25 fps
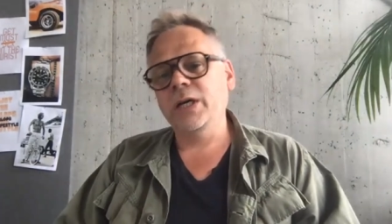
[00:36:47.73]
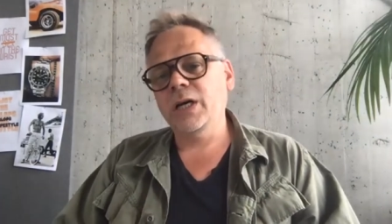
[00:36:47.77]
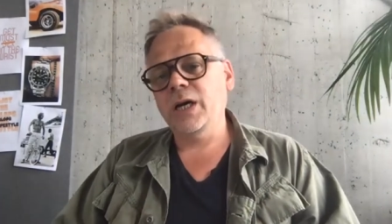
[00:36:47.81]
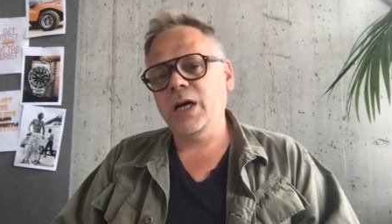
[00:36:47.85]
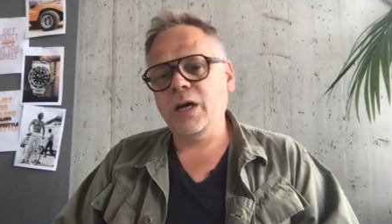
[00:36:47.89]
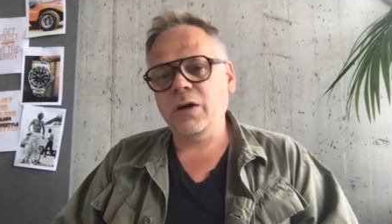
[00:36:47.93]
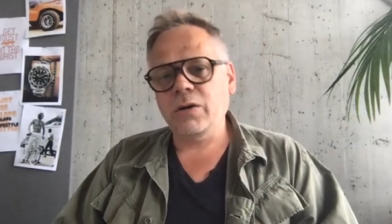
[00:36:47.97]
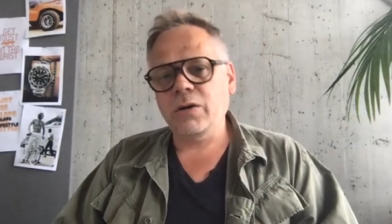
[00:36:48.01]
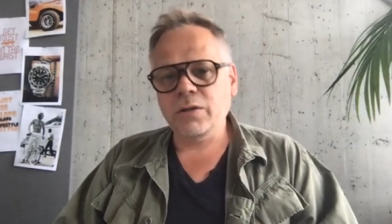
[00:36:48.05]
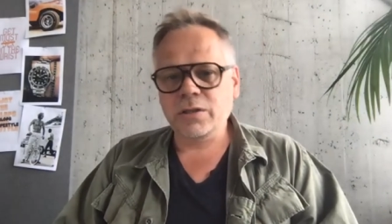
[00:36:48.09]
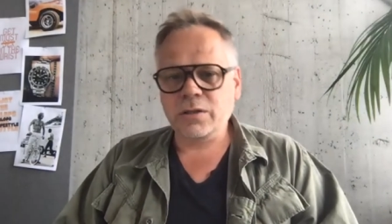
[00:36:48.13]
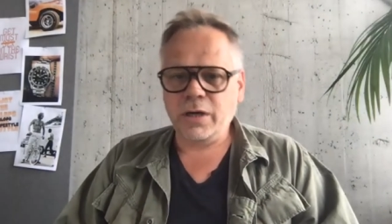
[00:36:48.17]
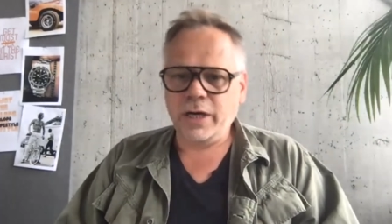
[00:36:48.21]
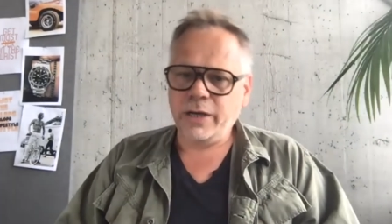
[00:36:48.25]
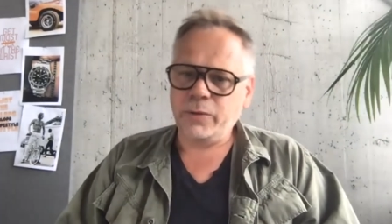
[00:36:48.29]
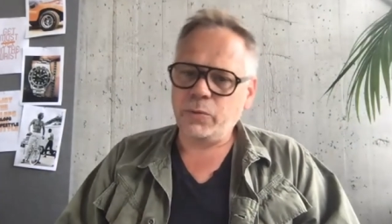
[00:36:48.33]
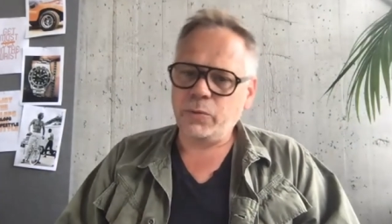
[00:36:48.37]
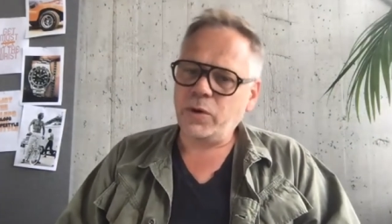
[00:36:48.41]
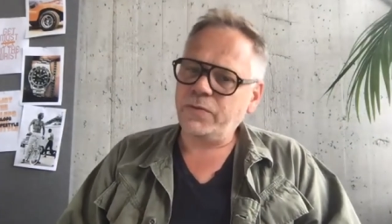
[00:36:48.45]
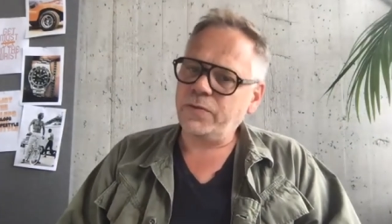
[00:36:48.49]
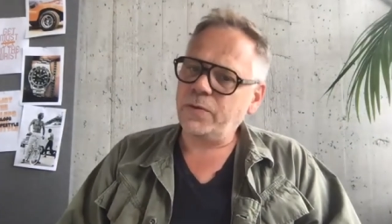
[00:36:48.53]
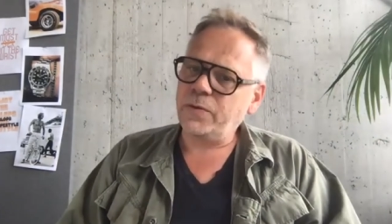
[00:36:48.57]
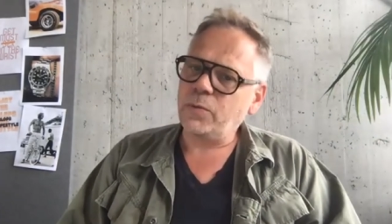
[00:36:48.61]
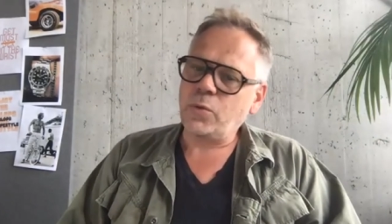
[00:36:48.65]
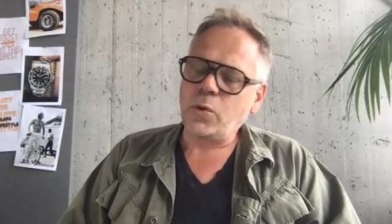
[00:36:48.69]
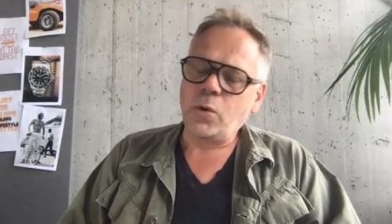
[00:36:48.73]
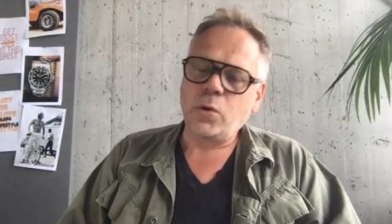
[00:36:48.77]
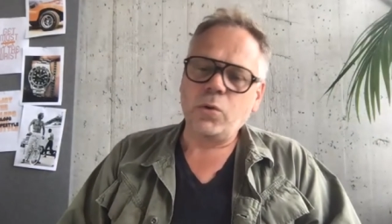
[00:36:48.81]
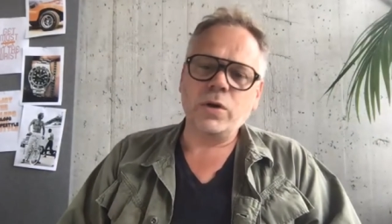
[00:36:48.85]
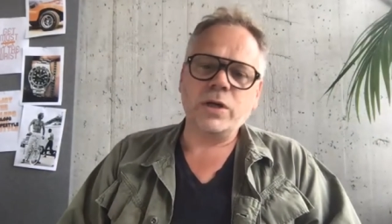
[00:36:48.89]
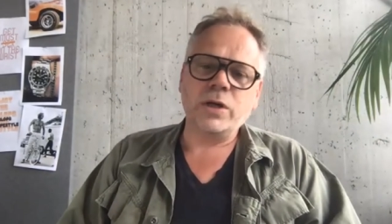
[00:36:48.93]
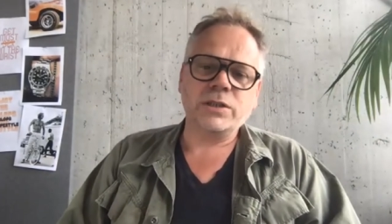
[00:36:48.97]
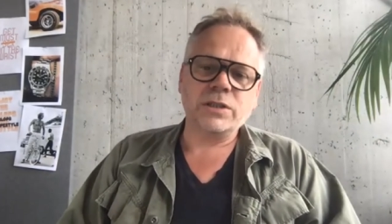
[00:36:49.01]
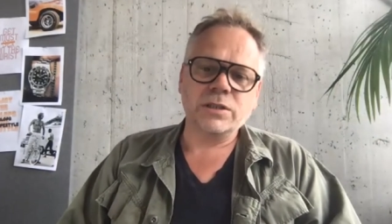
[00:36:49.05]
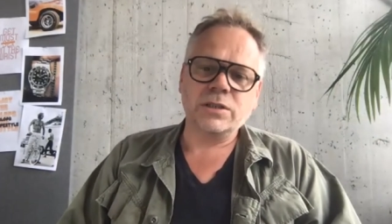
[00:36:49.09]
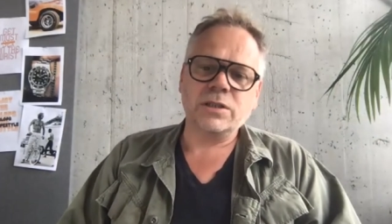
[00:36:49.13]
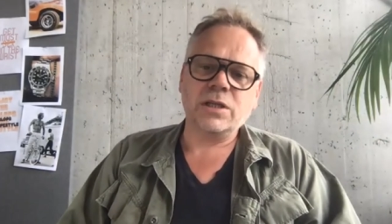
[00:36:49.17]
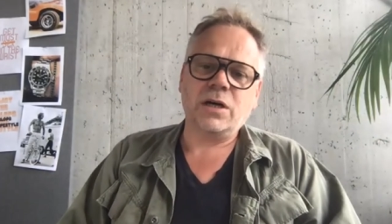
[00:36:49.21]
Yeah. Also, I had one from
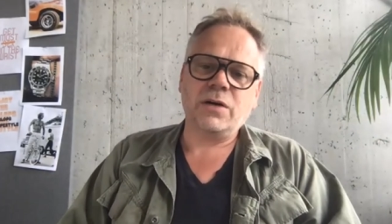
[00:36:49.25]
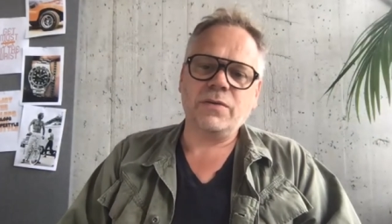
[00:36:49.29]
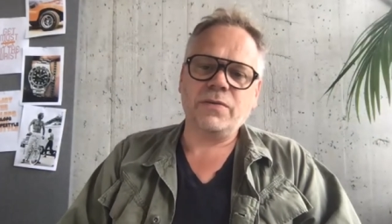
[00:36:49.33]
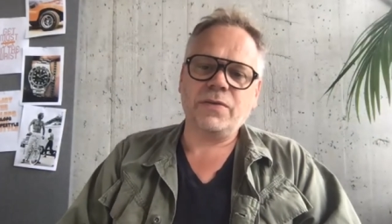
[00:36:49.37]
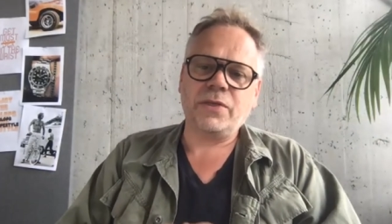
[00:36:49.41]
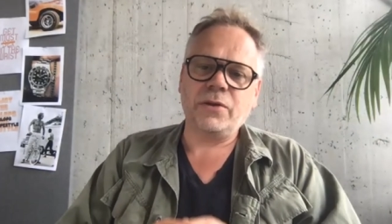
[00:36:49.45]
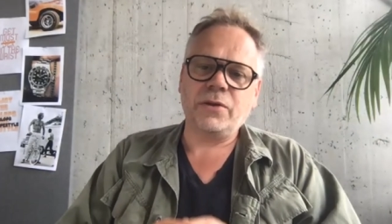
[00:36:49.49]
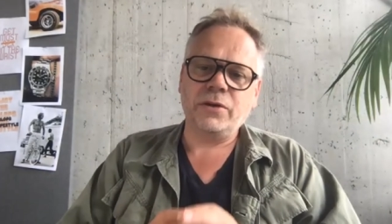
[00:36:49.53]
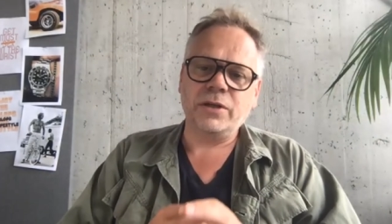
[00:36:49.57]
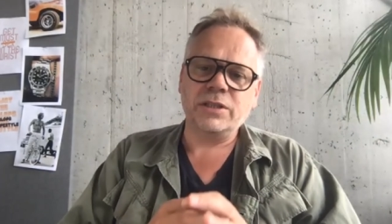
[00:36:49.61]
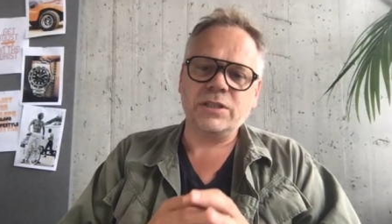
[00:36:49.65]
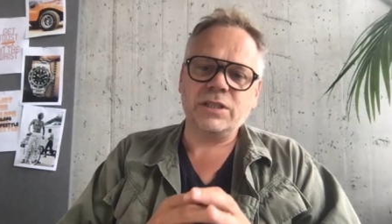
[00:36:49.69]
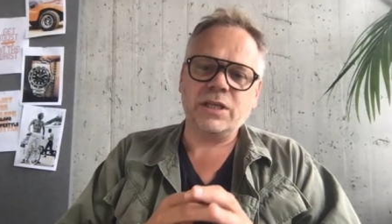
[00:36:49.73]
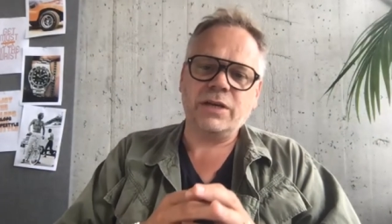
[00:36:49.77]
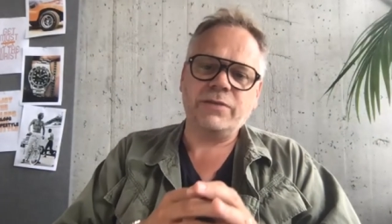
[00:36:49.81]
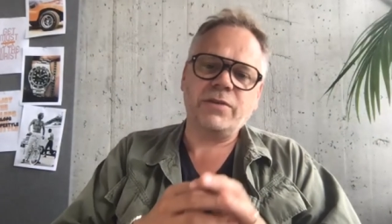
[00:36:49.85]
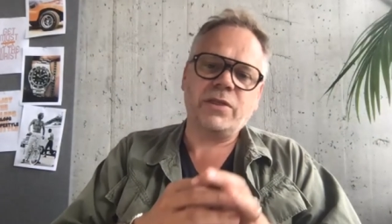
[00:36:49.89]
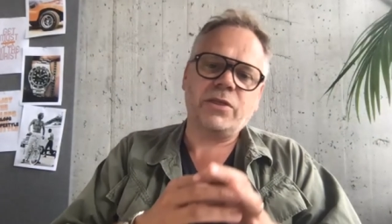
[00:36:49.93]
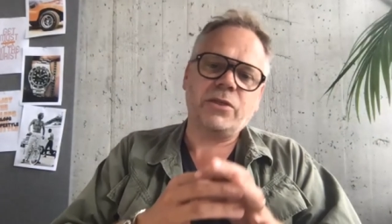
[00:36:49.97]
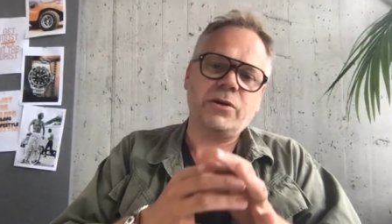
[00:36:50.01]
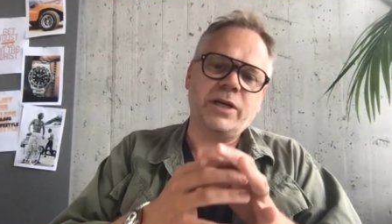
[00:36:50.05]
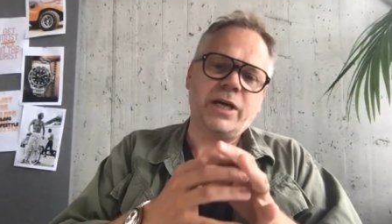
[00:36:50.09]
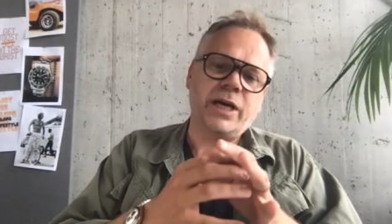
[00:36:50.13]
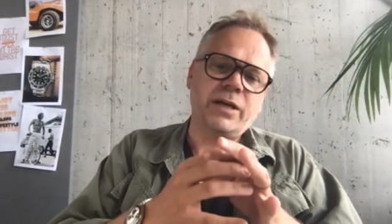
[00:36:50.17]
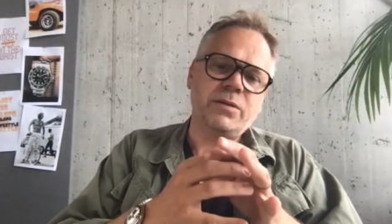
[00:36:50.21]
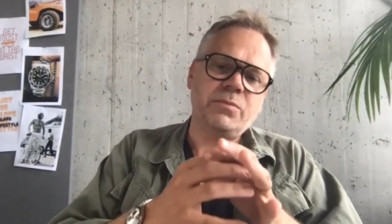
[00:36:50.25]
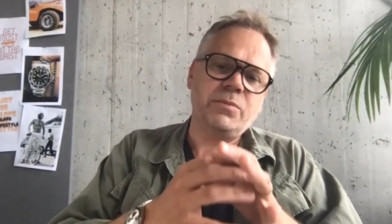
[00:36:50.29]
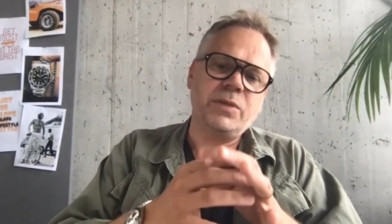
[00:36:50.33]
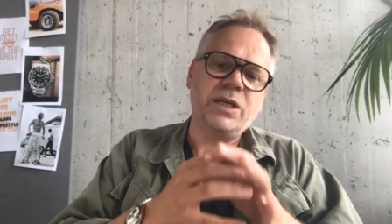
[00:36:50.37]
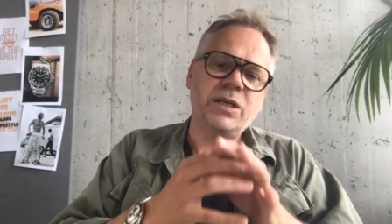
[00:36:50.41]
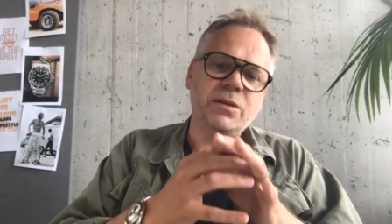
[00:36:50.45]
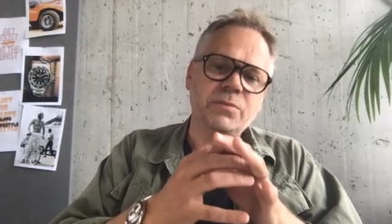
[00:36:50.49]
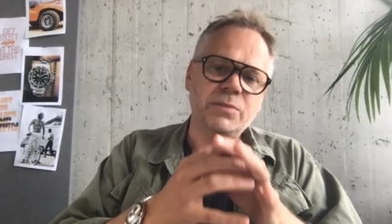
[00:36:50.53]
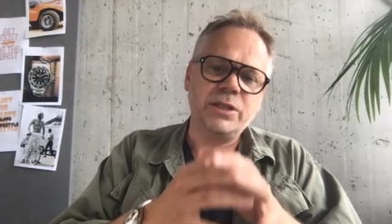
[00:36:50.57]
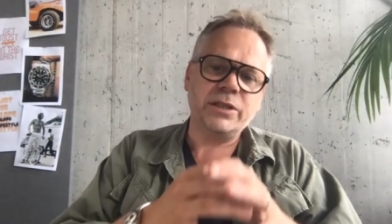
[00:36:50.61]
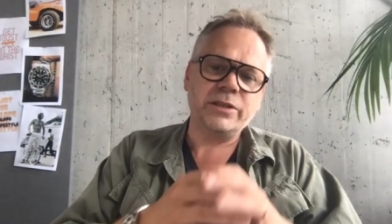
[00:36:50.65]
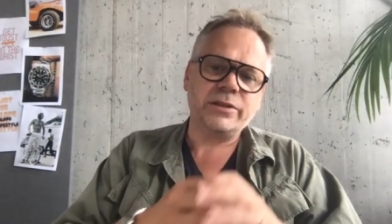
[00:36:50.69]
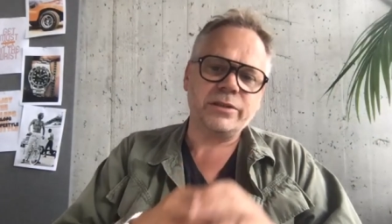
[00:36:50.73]
Rolex and stuff, 37, 38
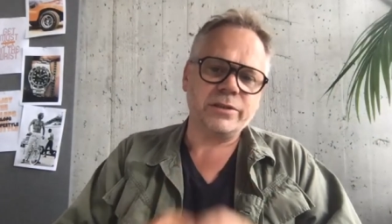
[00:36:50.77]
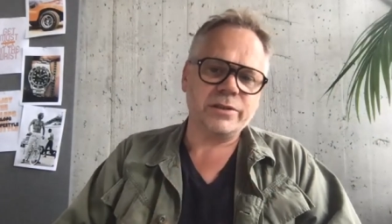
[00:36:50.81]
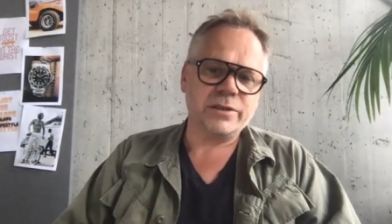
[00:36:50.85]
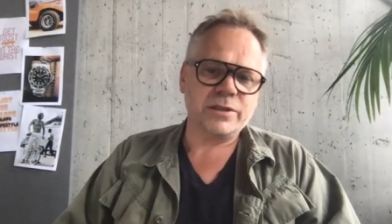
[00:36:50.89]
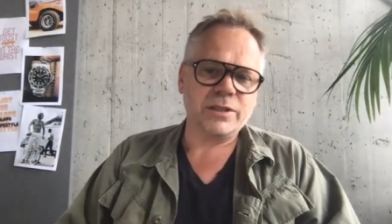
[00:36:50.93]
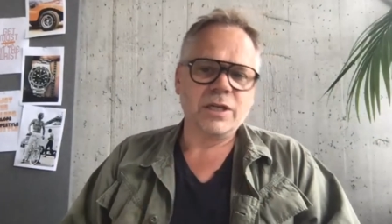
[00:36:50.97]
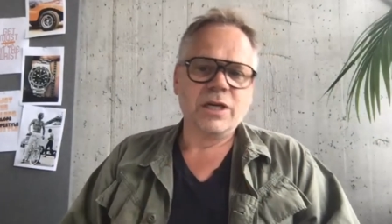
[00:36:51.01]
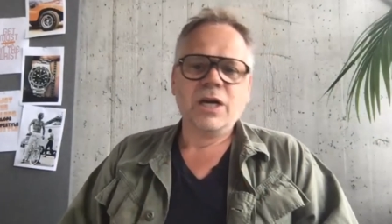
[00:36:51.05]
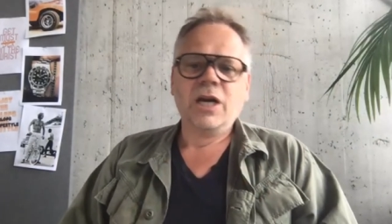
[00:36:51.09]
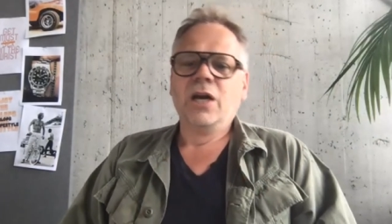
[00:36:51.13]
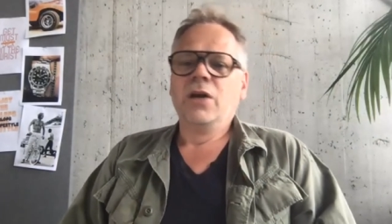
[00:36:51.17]
millimeters,